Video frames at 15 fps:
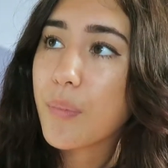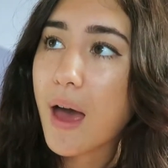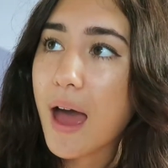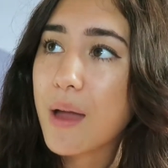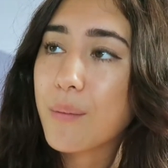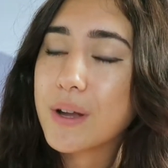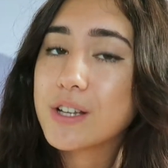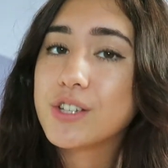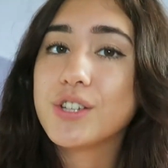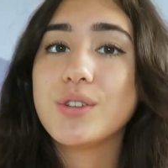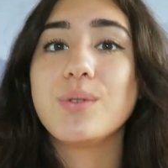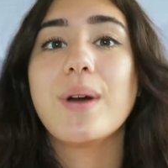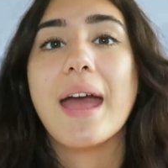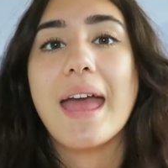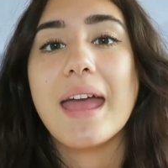I went
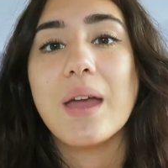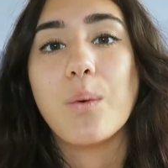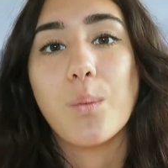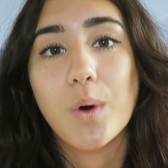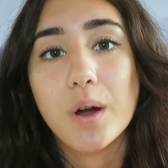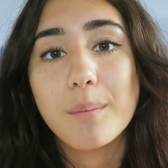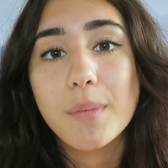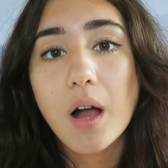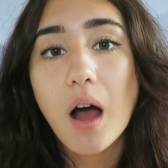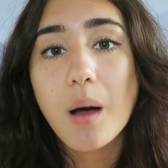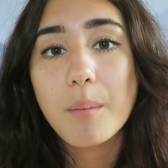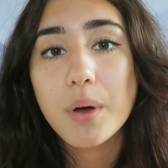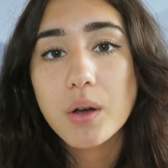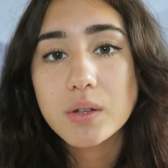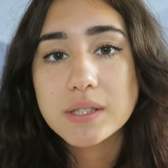to a worm
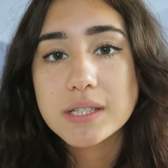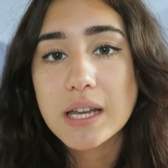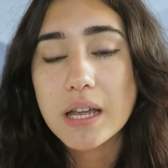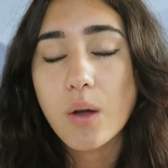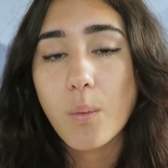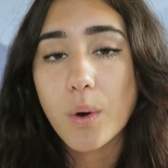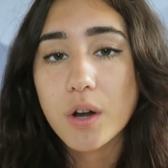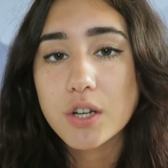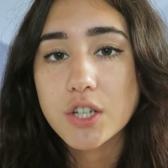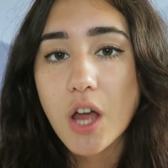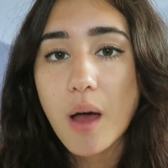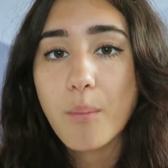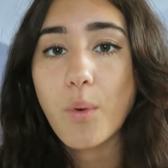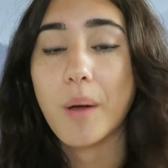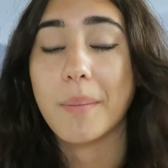composting
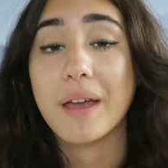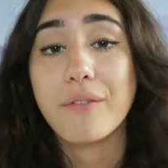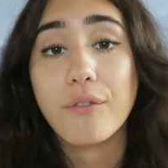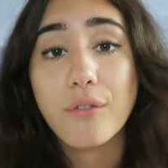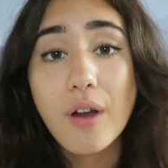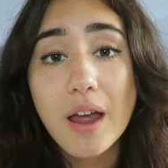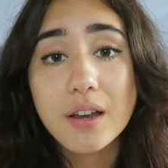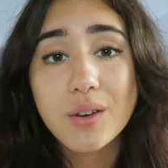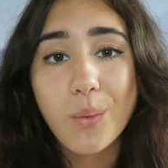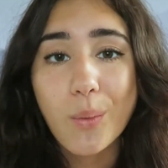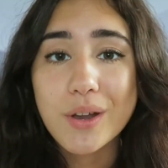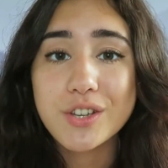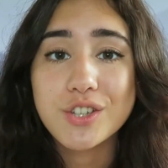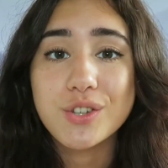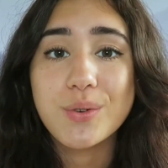workshop while my friend
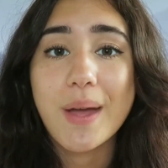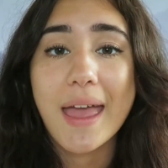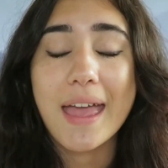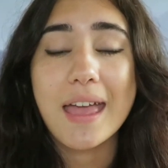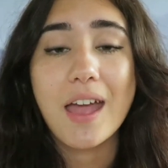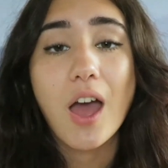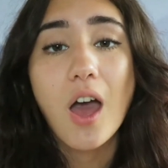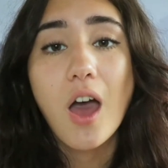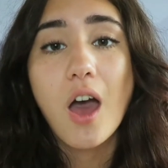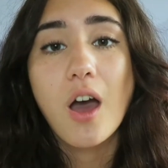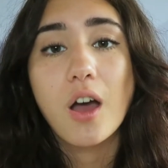went to a